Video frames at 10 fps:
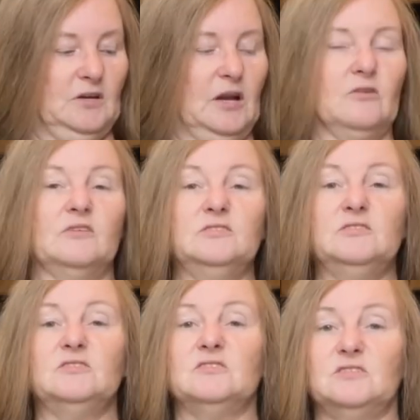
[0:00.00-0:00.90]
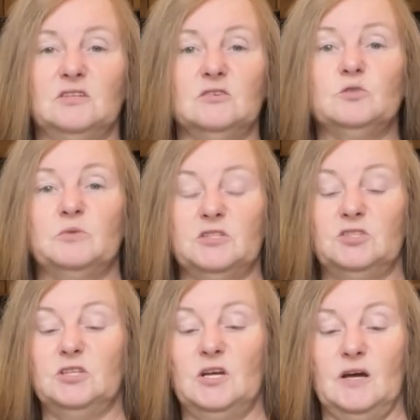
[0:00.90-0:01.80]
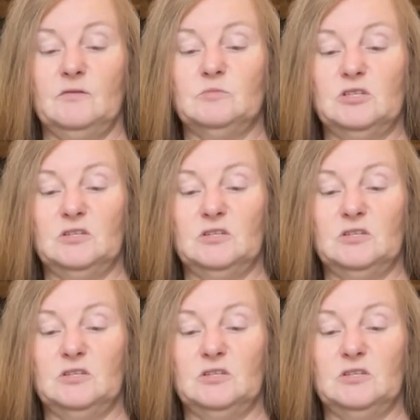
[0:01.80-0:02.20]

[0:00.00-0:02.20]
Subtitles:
now this is the sales pitch she gave them to